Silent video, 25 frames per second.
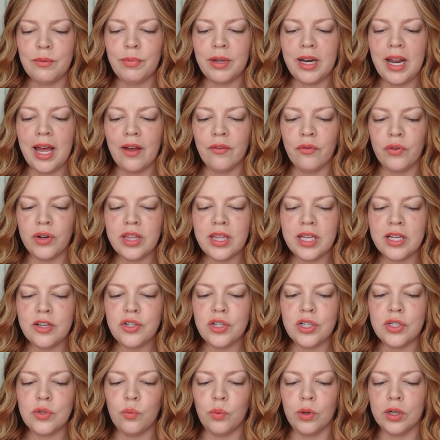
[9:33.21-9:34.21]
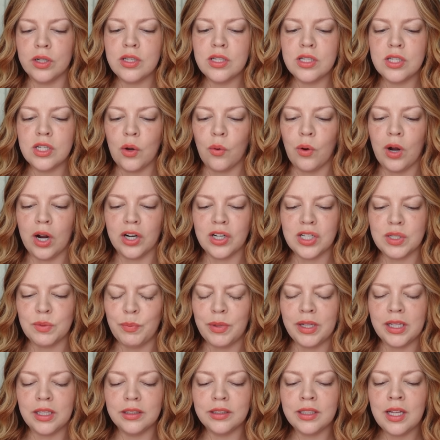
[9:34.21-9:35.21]
but everything she's worked so hard to
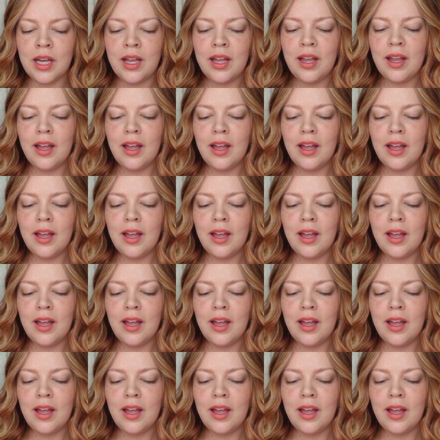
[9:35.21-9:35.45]
build.